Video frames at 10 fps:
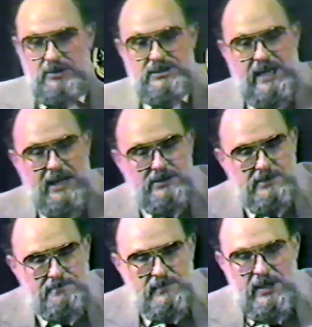
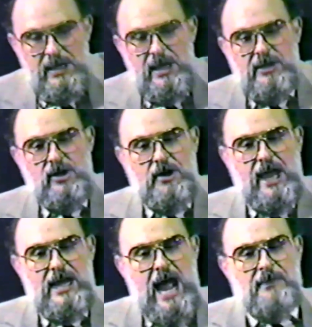states. Know
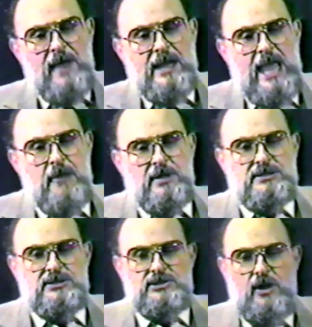ye not that he
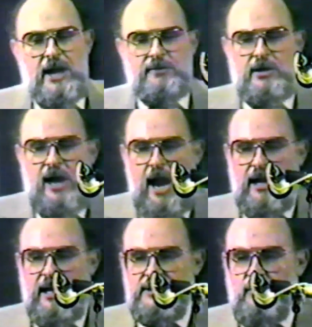which is joined to an
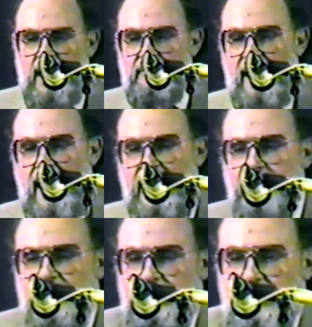harlot is one body?
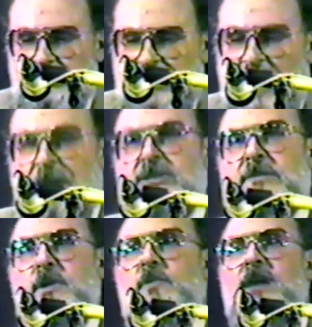For two saith he shall
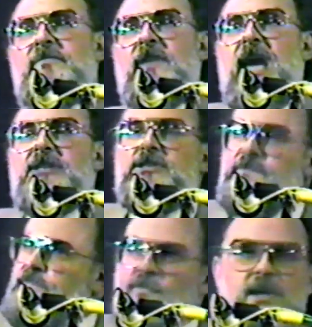be one flesh.
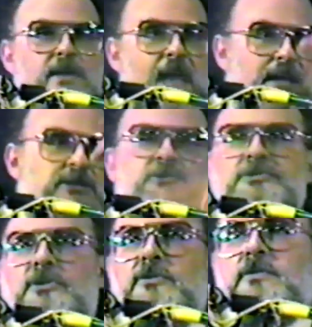That's the truth.